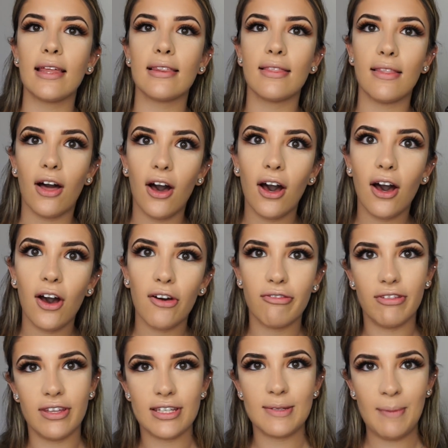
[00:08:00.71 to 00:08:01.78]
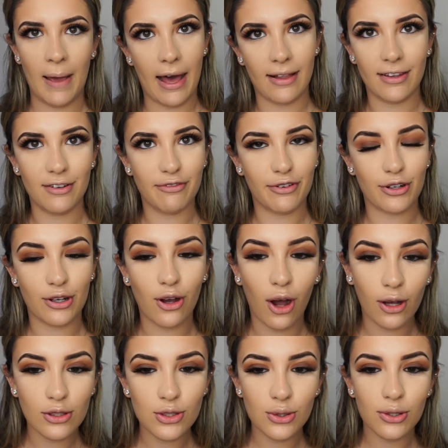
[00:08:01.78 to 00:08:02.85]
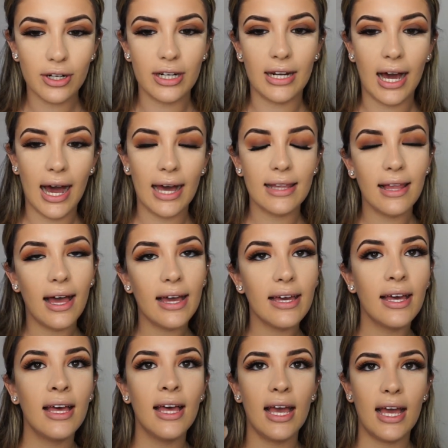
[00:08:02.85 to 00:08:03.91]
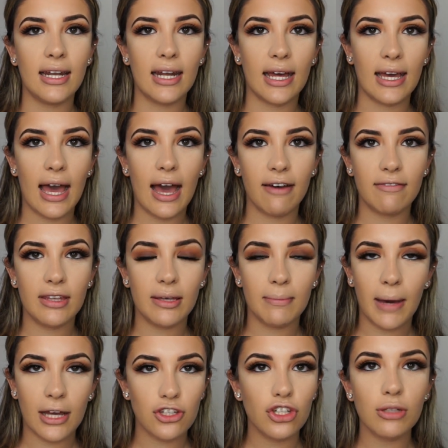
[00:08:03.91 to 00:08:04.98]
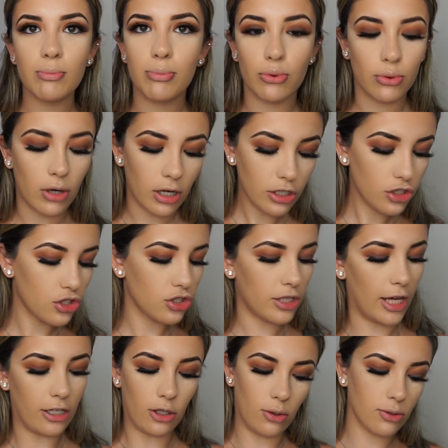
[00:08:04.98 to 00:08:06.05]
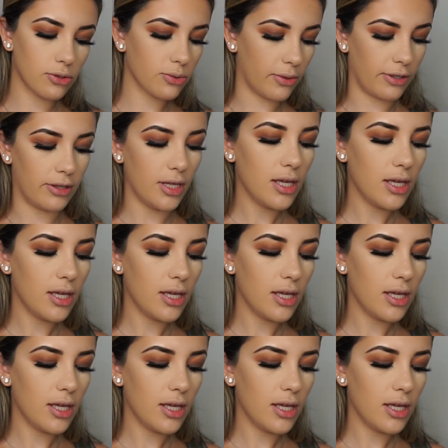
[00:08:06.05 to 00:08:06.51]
love this palette for contour and highlight, and I have the matching brush that goes with